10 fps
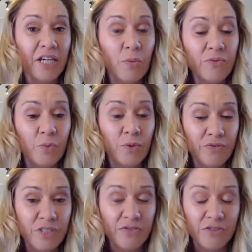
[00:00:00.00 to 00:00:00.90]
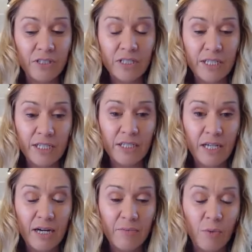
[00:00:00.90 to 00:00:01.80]
think, we've definitely,
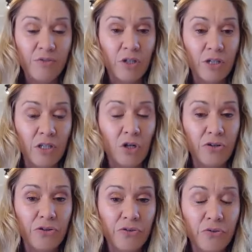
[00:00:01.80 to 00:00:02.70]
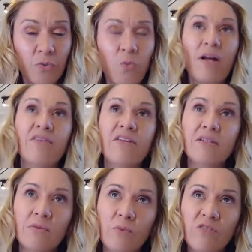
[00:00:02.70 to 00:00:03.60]
we've got a lot of, one thing
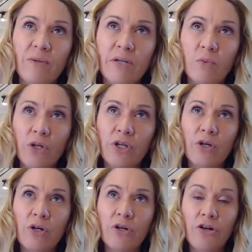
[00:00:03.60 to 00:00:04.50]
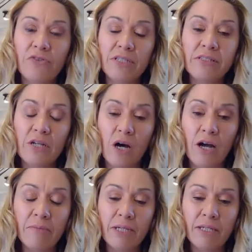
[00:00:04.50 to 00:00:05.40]
that we've been working on over this
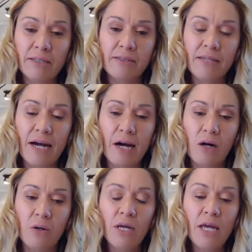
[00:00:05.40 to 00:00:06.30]
time is our